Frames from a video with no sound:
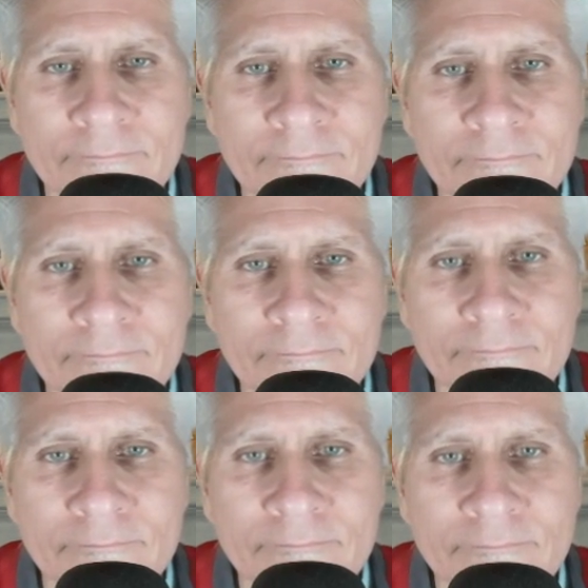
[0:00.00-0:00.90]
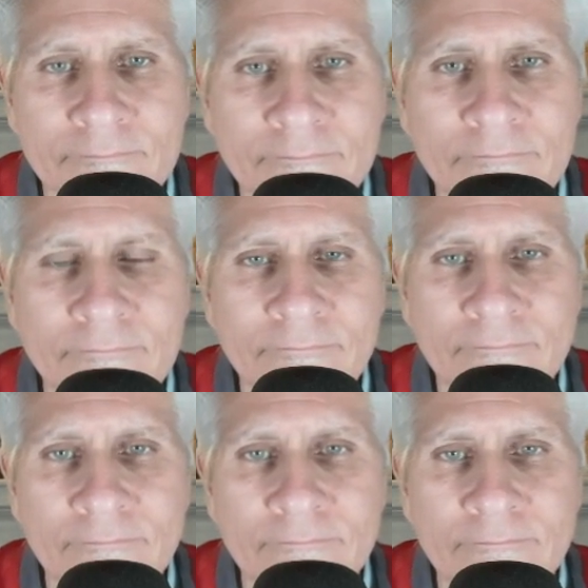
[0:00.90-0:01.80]

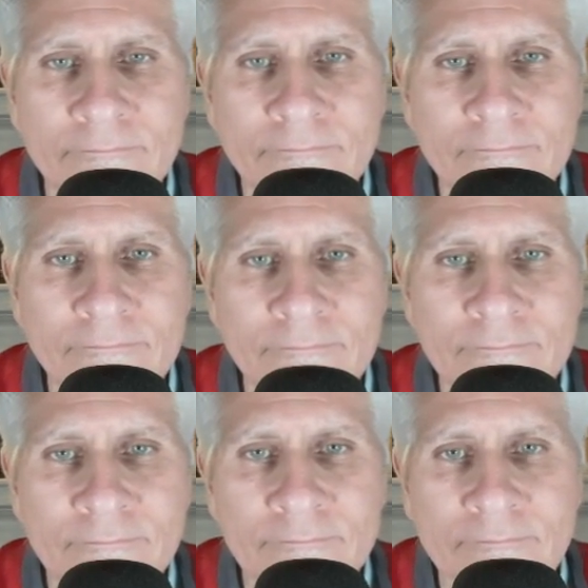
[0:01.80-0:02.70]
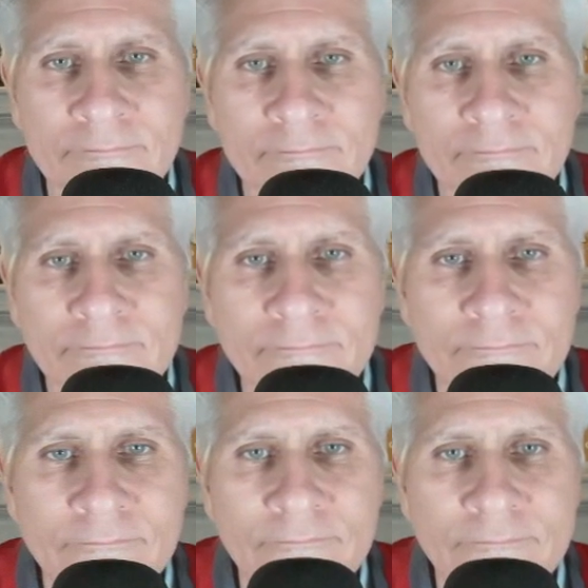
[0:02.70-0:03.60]
This person isn't speaking.